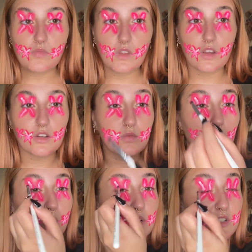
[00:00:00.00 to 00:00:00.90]
Because
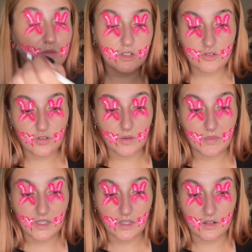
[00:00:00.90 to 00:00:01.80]
what we just want to try and
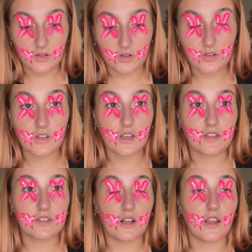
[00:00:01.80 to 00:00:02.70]
make it look
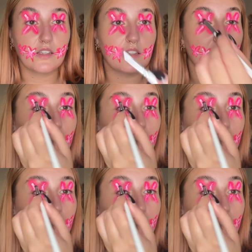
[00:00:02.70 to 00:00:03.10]
as like